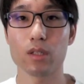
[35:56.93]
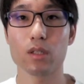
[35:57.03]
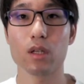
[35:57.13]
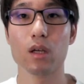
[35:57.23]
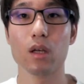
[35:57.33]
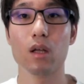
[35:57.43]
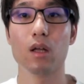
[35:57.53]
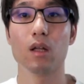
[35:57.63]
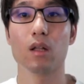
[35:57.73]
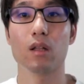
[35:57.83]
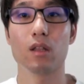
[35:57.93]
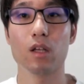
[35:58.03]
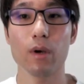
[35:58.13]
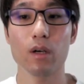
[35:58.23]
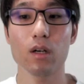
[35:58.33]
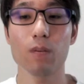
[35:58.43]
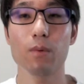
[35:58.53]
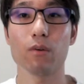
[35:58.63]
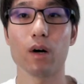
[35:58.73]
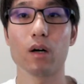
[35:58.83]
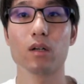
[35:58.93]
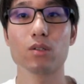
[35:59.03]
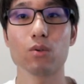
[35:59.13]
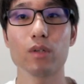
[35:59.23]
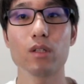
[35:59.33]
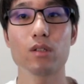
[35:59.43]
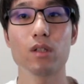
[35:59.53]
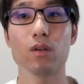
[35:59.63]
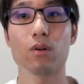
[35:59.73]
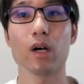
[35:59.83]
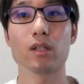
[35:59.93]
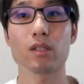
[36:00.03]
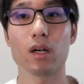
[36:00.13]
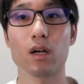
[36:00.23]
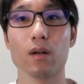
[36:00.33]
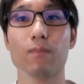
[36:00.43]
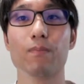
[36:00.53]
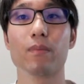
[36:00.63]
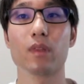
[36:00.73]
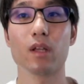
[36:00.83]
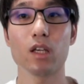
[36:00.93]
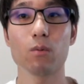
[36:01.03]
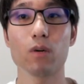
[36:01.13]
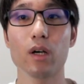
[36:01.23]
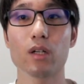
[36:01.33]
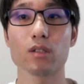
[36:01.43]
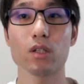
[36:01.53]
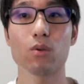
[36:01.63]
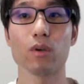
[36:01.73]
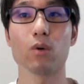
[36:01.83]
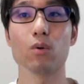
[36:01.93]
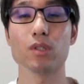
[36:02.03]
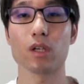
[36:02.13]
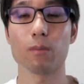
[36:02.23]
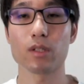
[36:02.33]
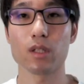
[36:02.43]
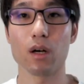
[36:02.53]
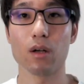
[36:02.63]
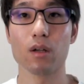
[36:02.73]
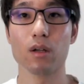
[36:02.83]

Summary. The Demae-can app has been transitioning from small group development to